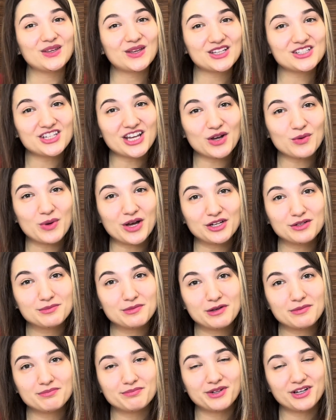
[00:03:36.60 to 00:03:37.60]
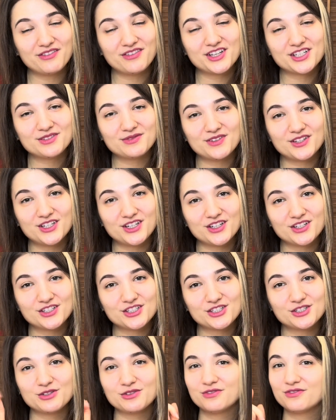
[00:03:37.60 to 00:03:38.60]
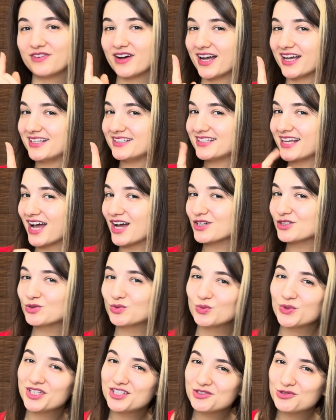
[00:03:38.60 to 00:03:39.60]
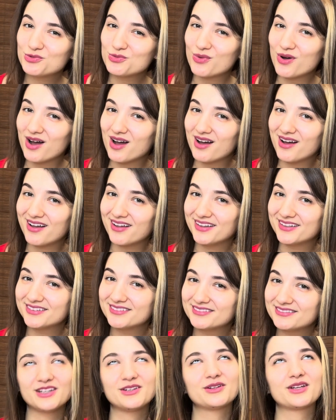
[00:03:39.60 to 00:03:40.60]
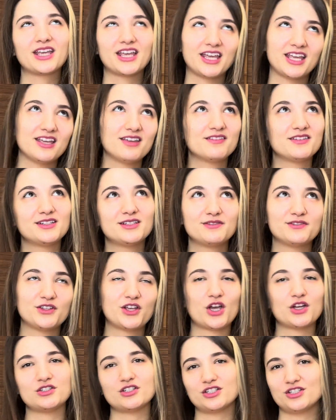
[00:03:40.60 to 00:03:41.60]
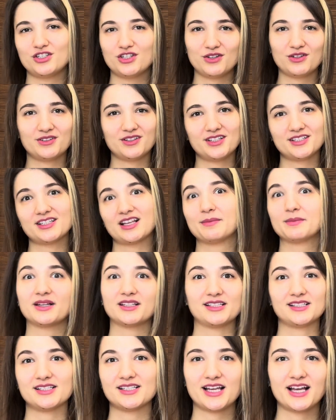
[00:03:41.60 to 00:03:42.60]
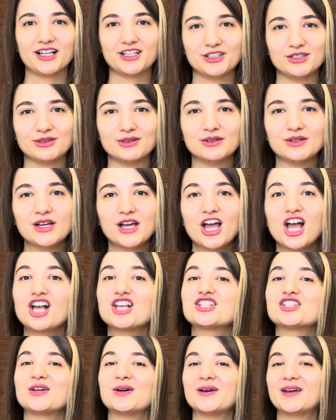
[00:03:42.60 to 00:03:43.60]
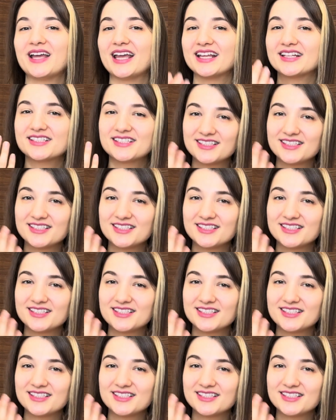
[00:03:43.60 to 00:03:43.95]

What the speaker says: can check one of my previous videos to find out which one. Okay, even if you are not doing this, I'm gonna tell you. So it's